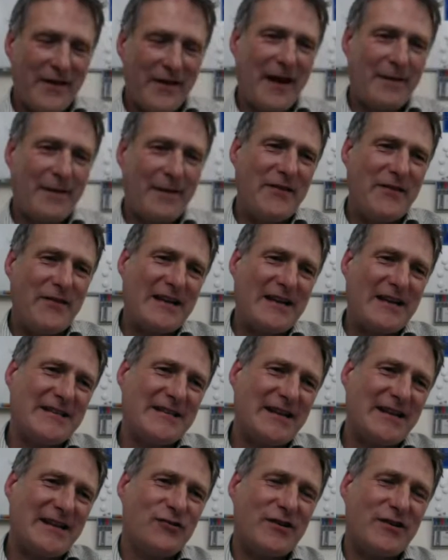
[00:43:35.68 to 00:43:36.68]
Yeah, I mean, that's an
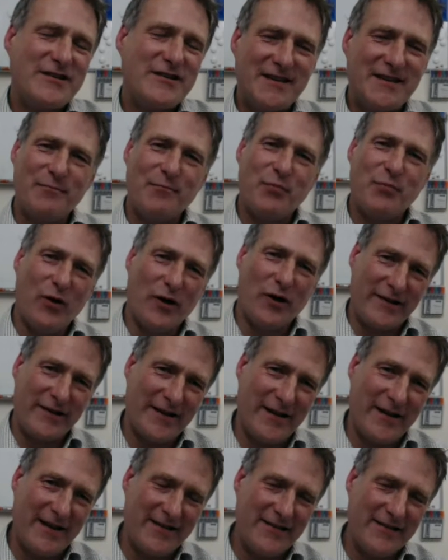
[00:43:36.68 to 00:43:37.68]
interesting point,
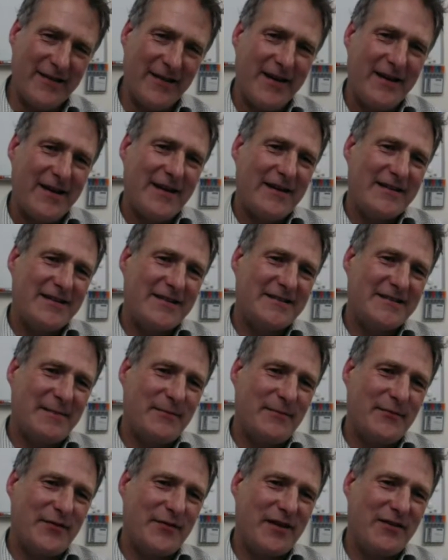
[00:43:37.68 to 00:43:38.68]
and
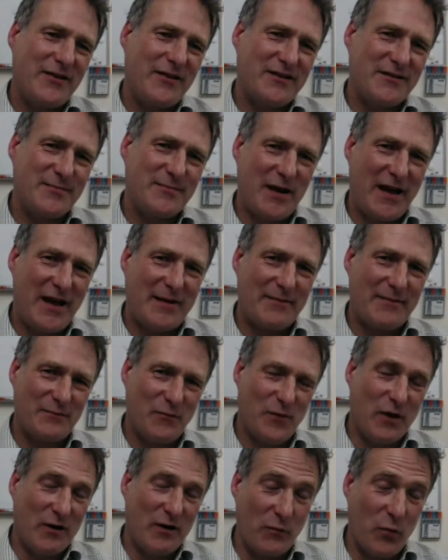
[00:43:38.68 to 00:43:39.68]
something that's perhaps,
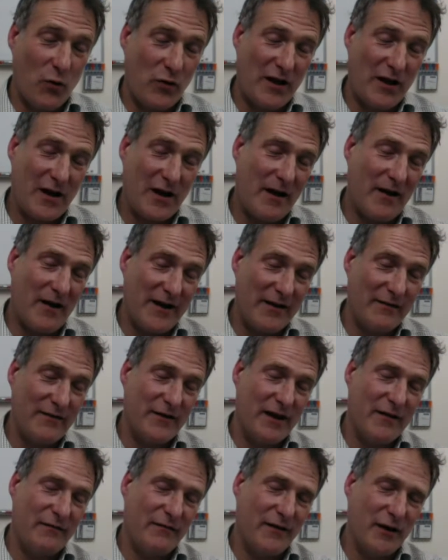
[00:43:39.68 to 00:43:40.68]
well, it will come out
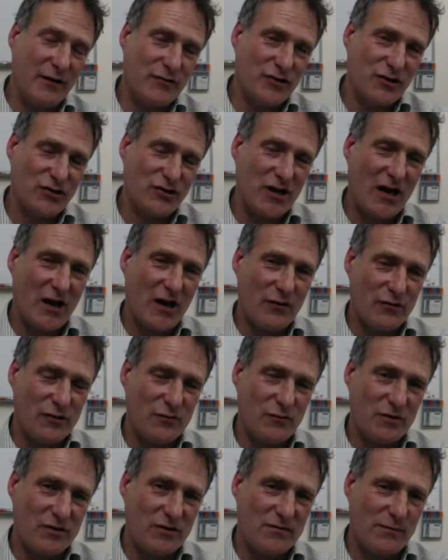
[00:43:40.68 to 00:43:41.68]
in future shows,
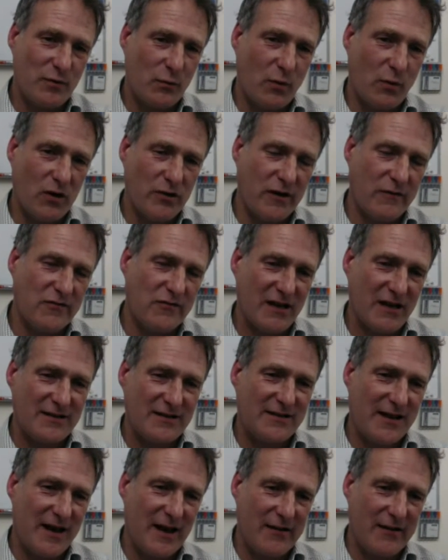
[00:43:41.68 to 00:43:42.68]
but what you've
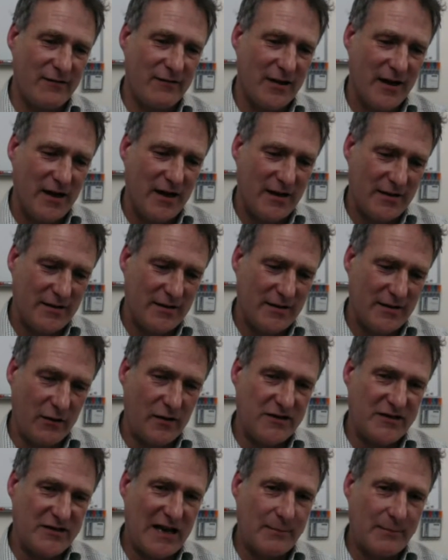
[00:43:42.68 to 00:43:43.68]
said there, Neil,
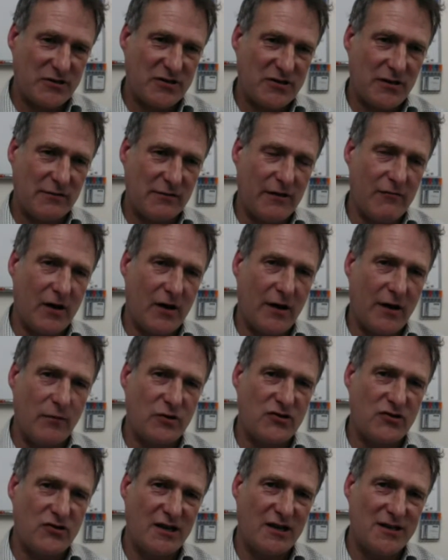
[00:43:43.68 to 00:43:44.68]
is absolutely right,
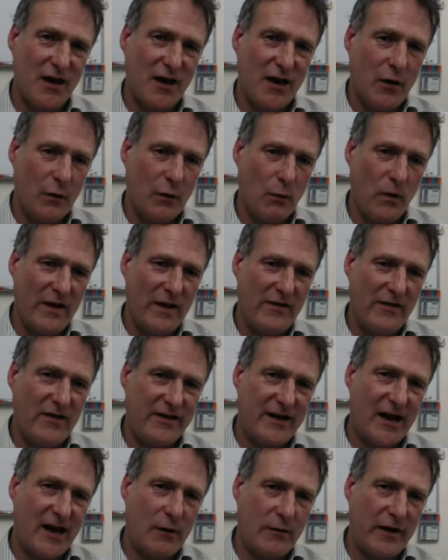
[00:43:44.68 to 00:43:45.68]
which is when the
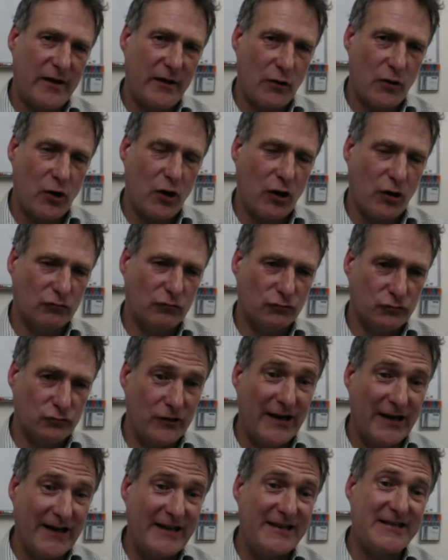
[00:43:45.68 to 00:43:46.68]
going got
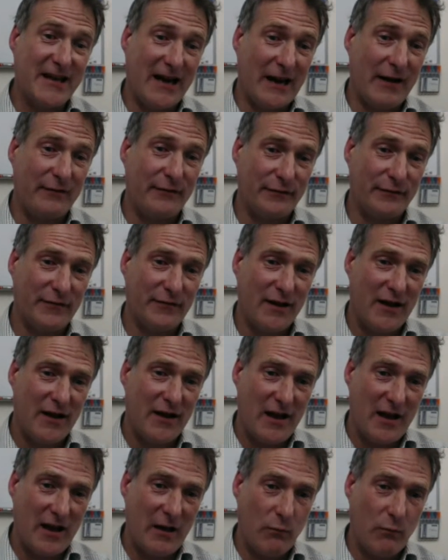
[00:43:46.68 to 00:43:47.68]
really tough,
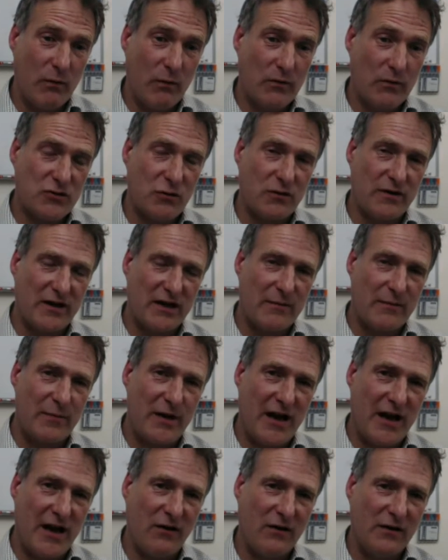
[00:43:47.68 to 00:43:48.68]
and we were talking
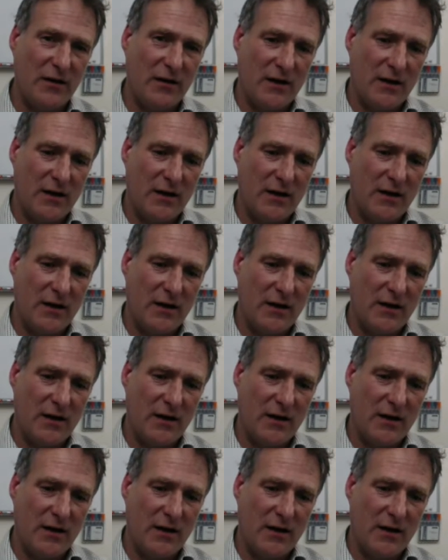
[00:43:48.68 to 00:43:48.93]
about,